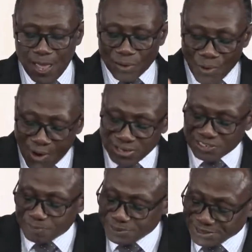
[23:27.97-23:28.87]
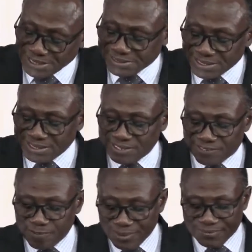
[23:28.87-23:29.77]
God is presenting
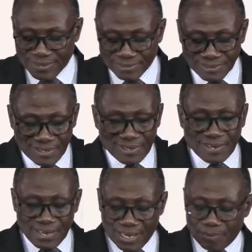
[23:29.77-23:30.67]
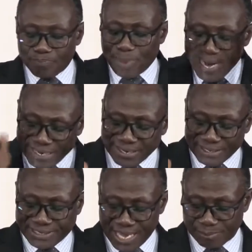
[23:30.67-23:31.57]
this message in binary
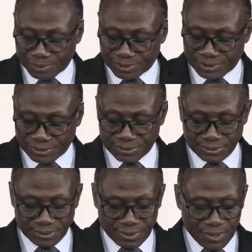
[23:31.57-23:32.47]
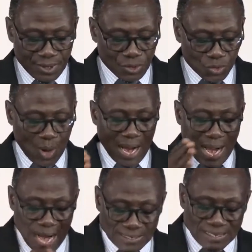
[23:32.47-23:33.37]
terms. You are
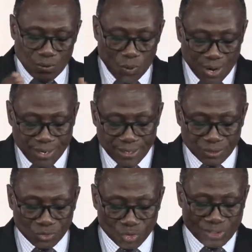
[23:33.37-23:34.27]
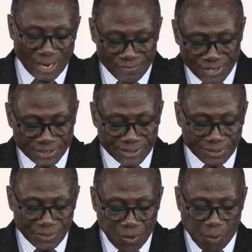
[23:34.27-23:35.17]
either walking to
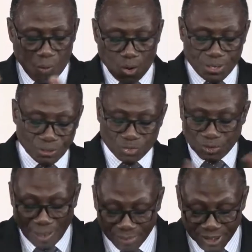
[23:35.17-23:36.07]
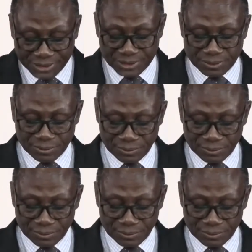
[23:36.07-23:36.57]
salvation or walking to damnation.